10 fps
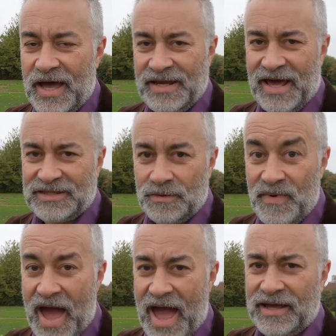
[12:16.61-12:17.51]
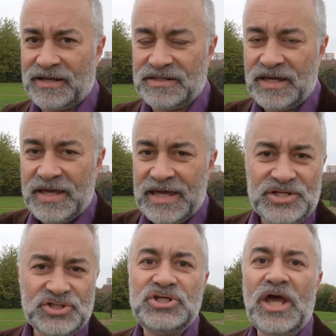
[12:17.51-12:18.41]
and had them hanged
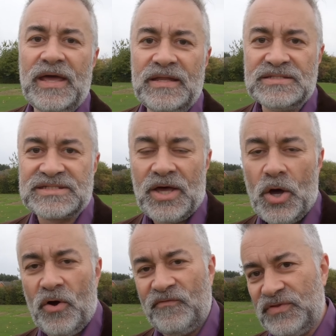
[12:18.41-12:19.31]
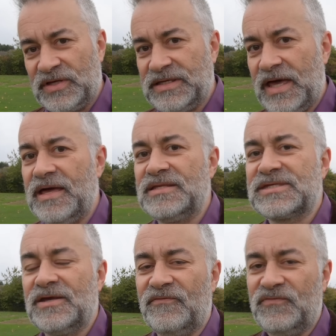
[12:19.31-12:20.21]
in chains over the
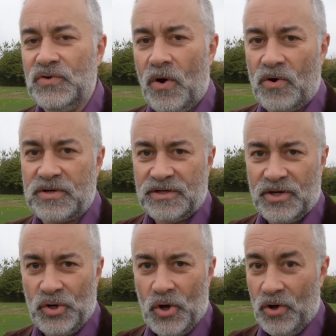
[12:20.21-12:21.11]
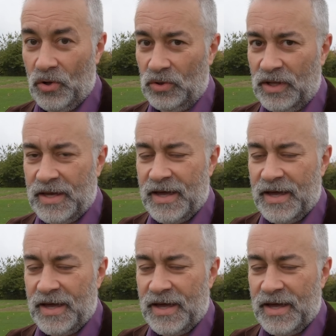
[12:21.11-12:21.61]
gates of York and Hull.